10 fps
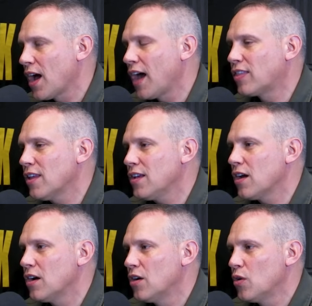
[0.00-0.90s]
I think
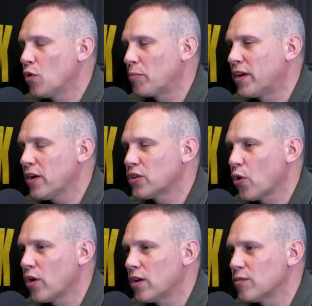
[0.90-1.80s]
when Pierre
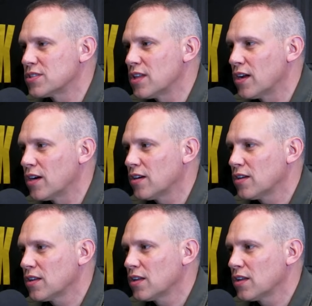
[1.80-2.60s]
Dorian was there,